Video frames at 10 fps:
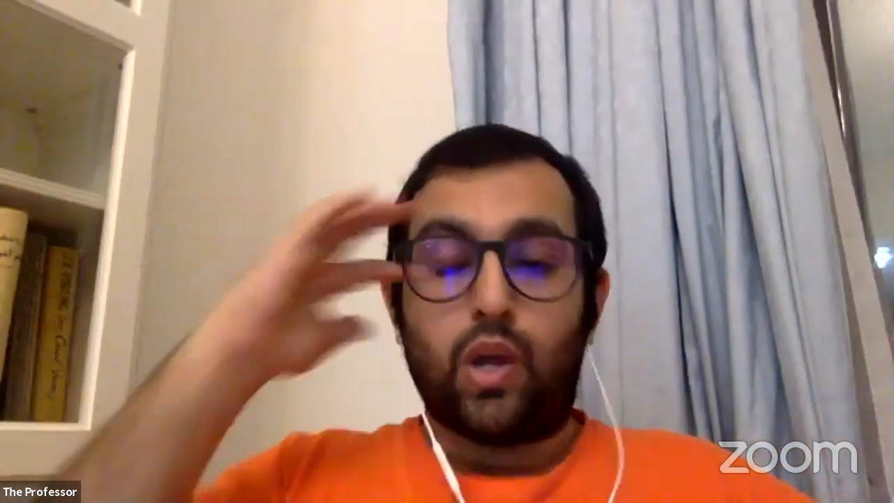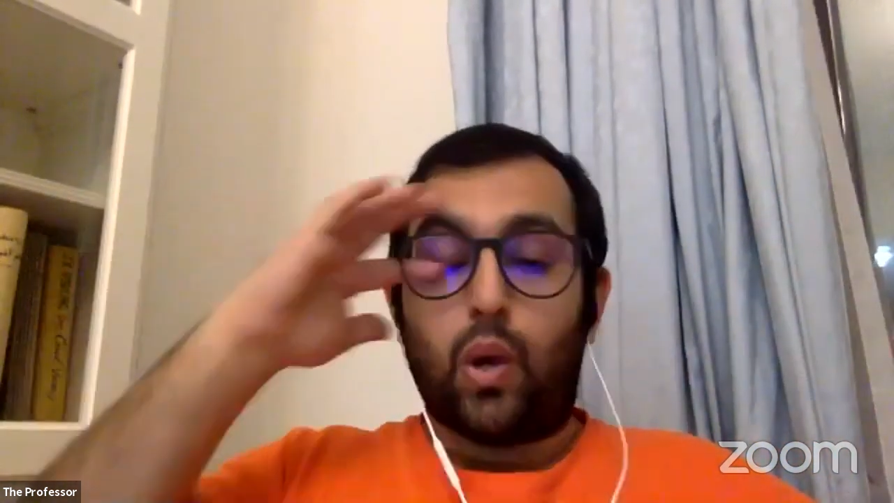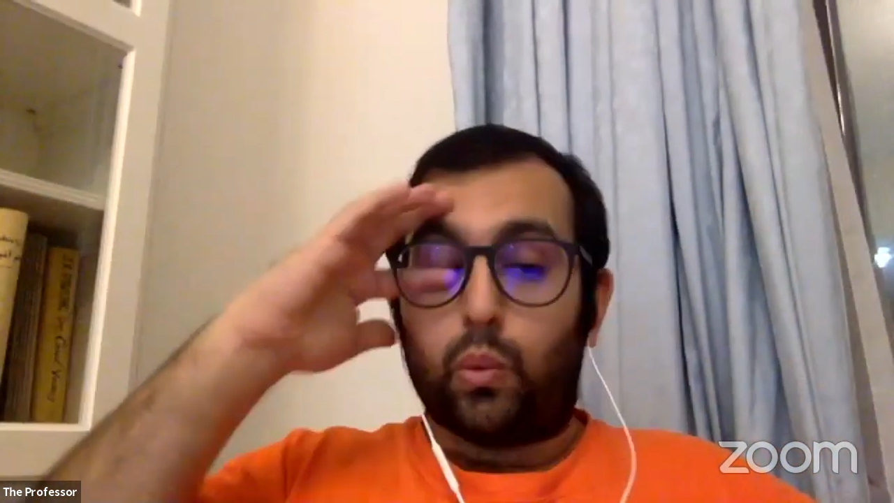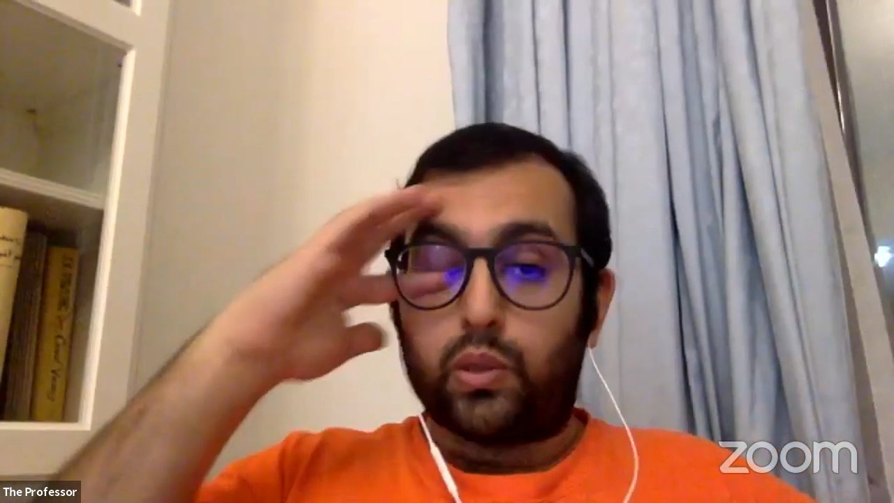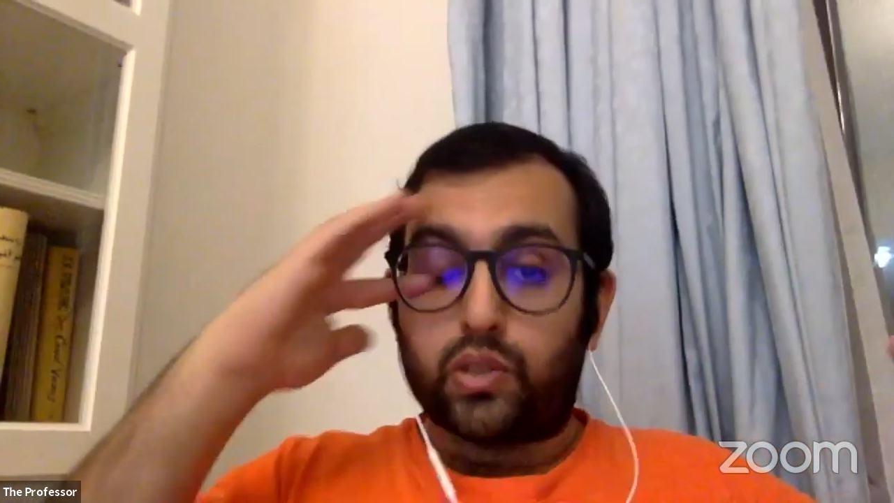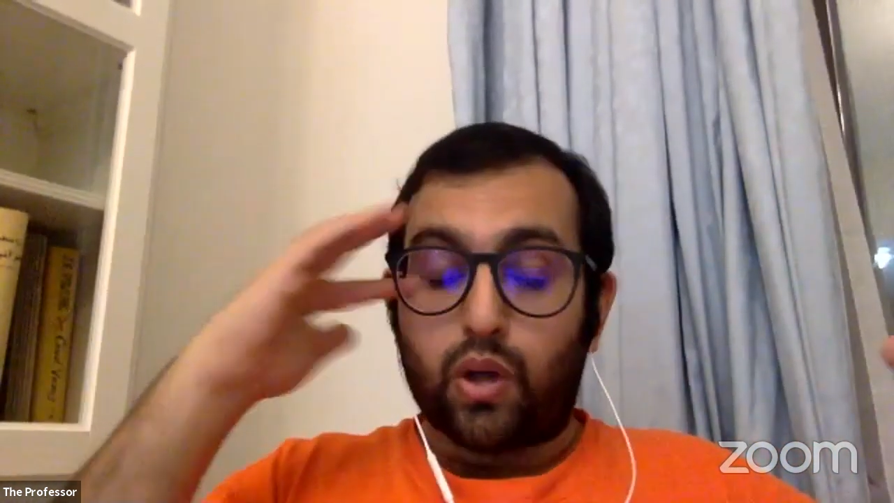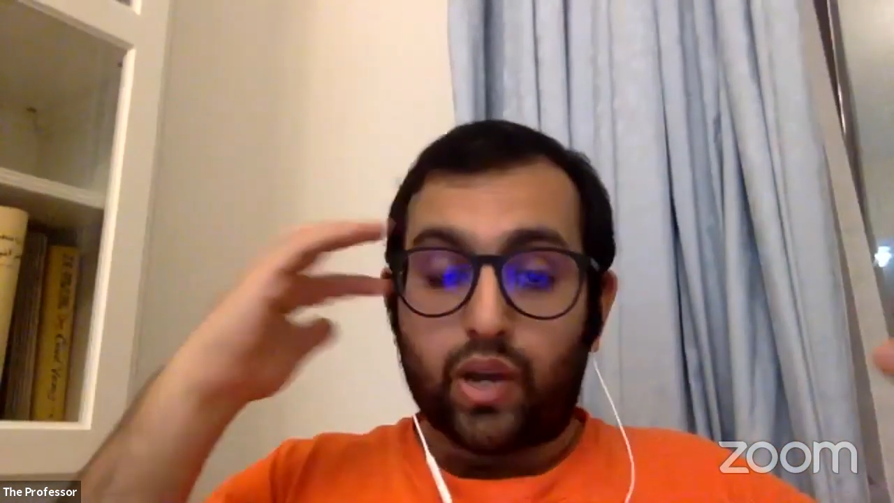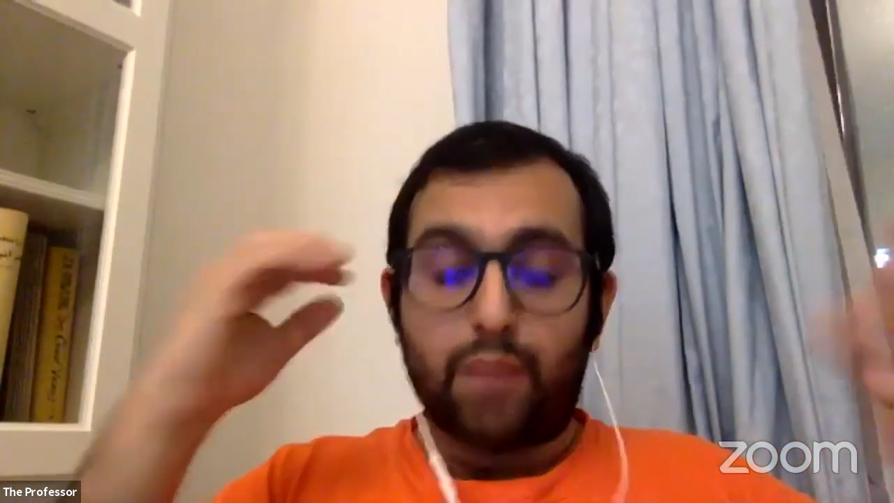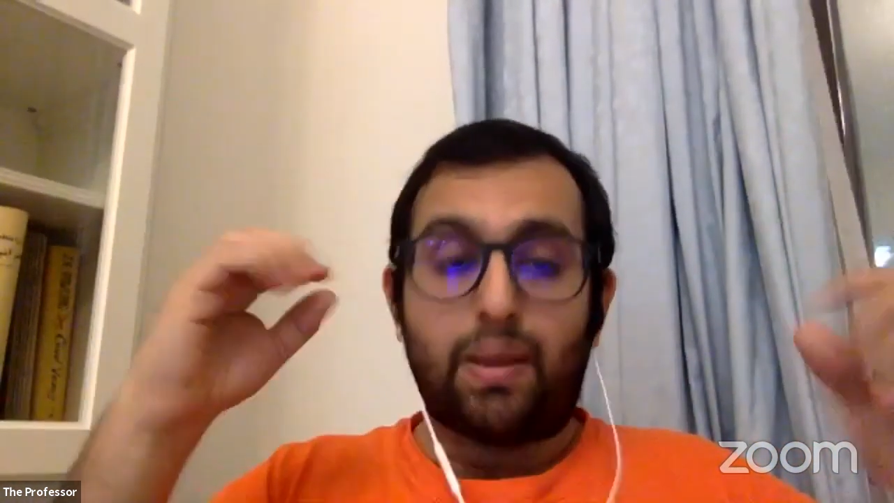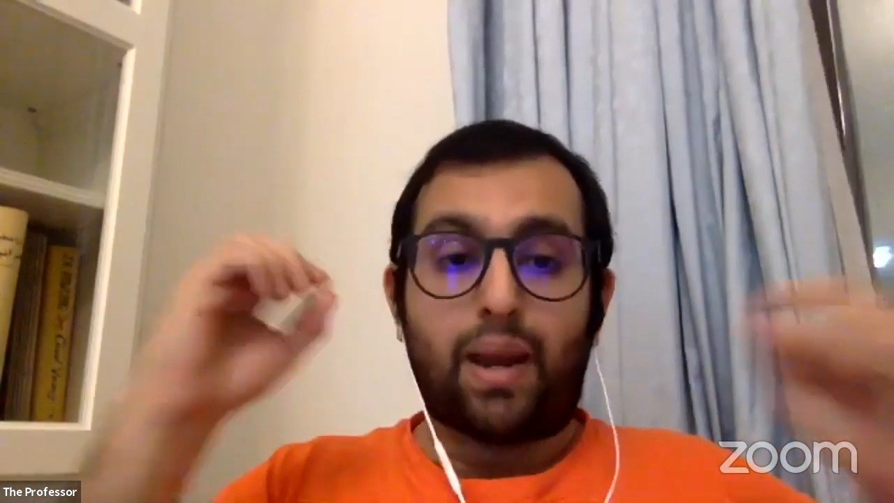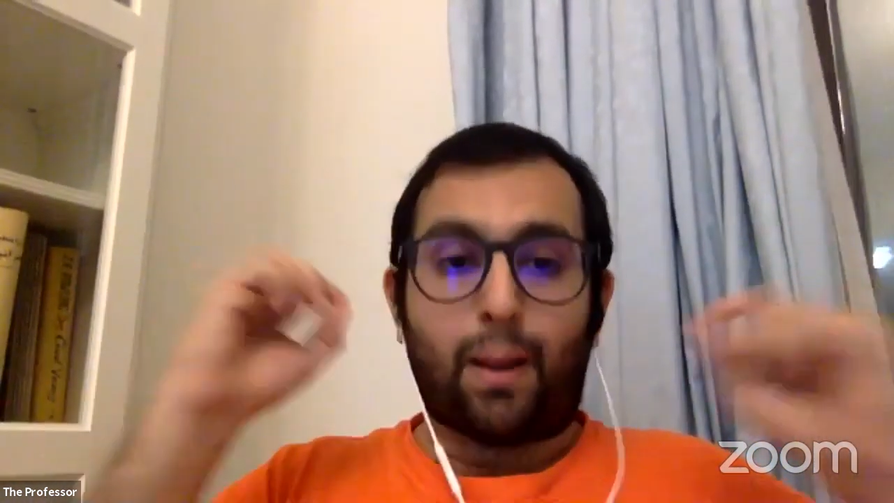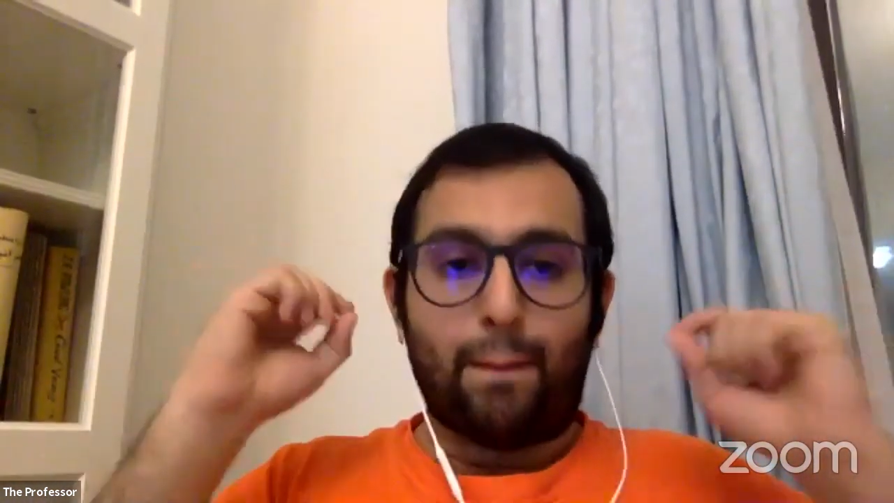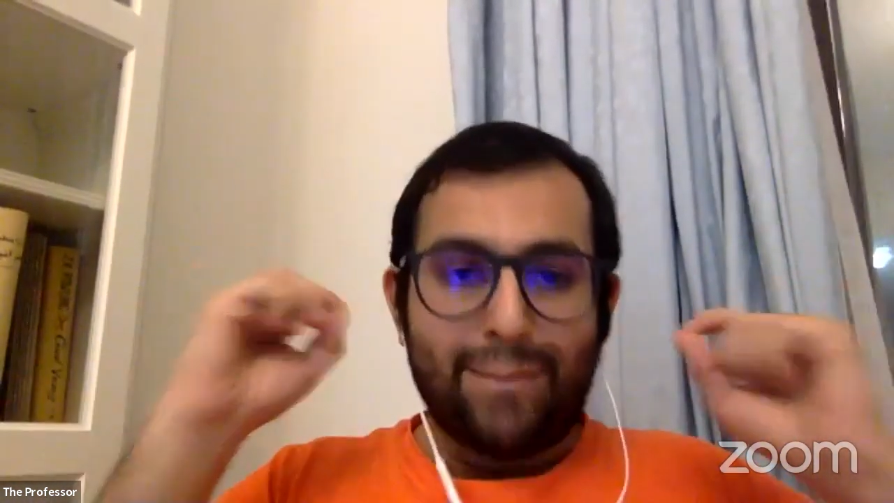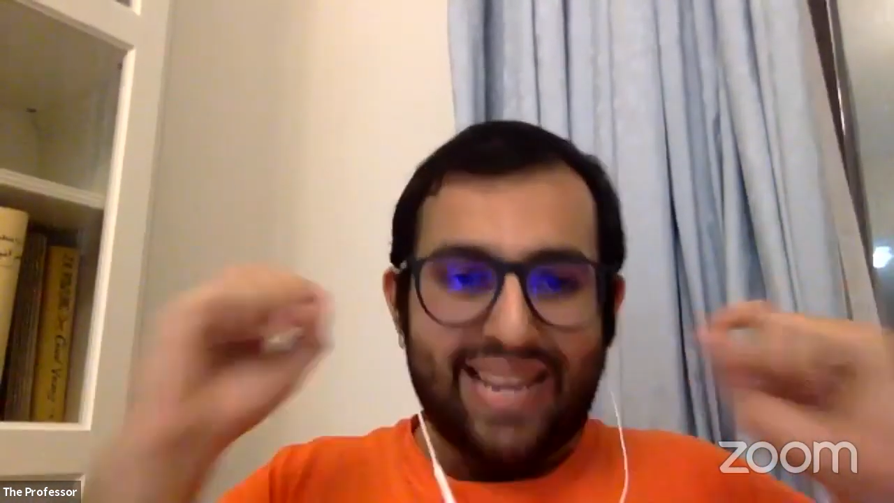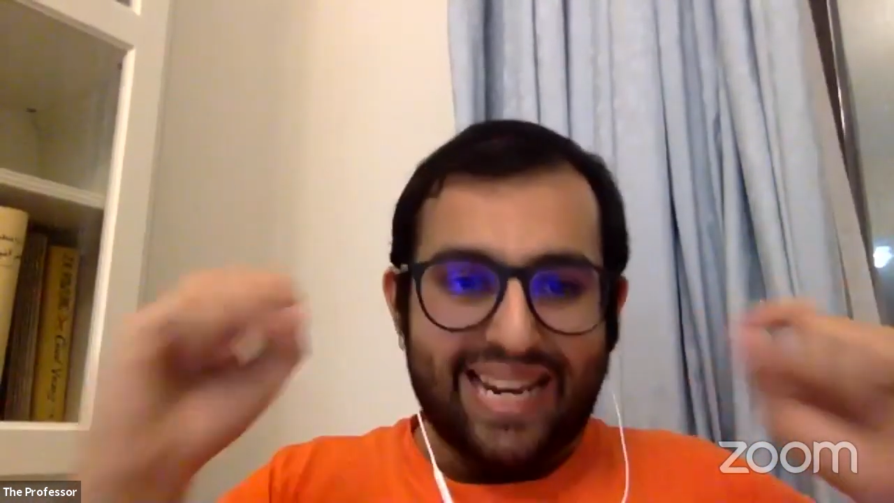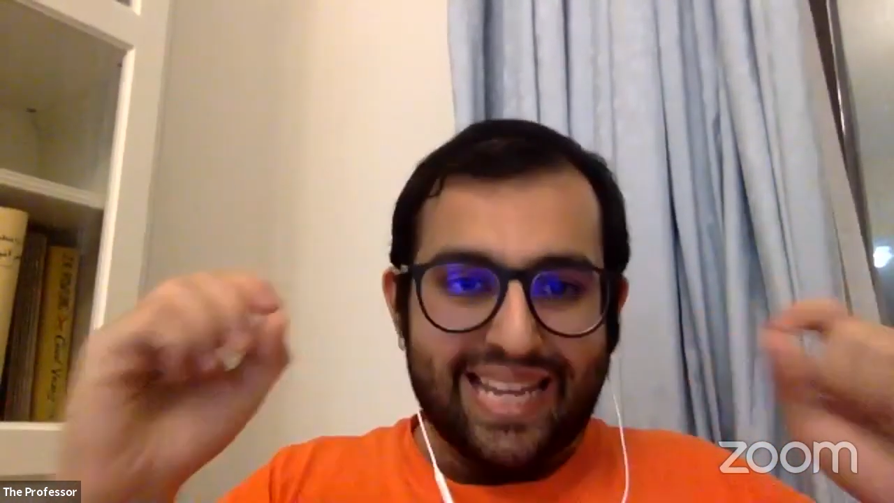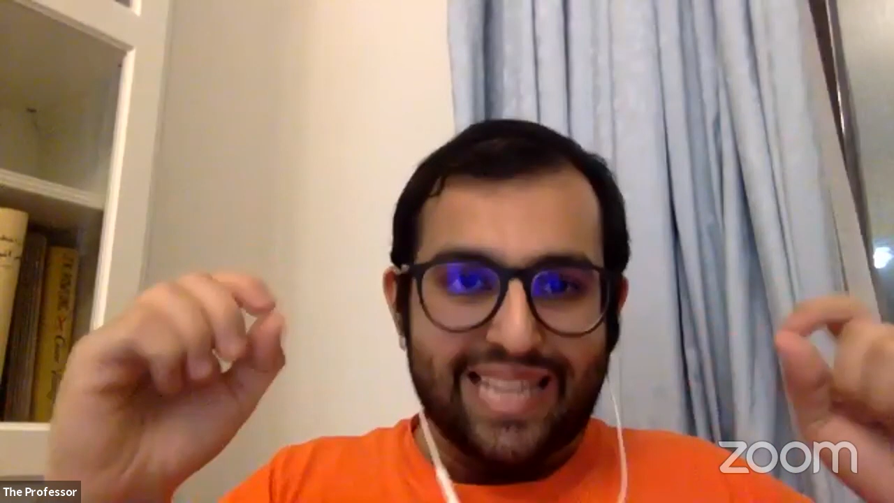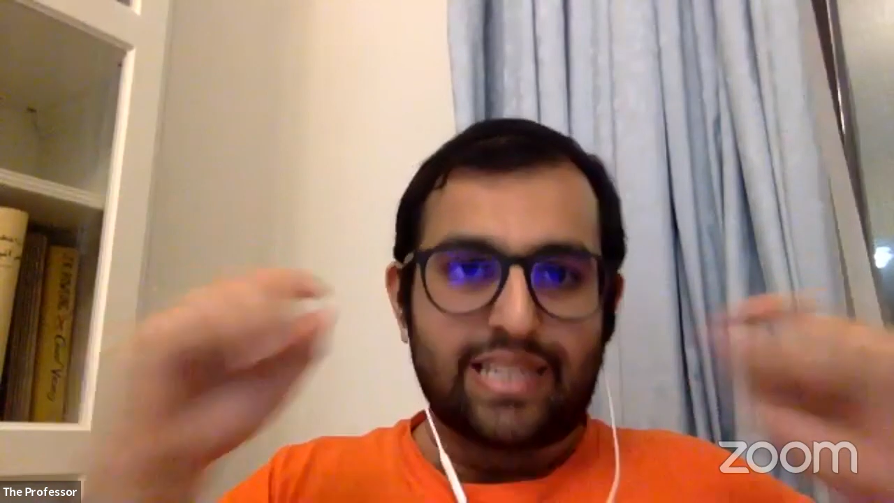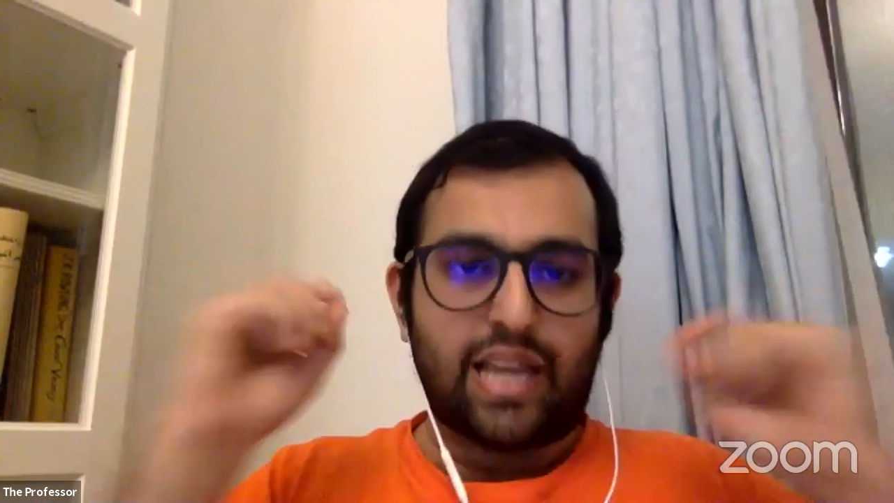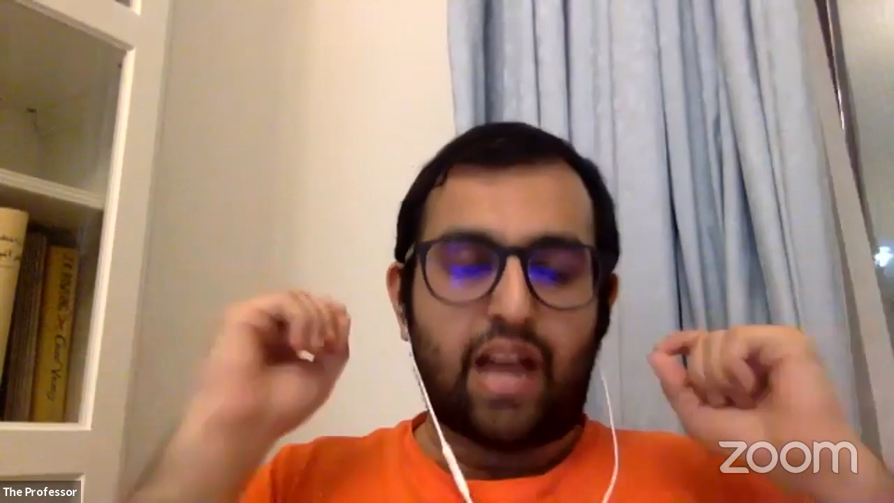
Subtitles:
We're talking about millions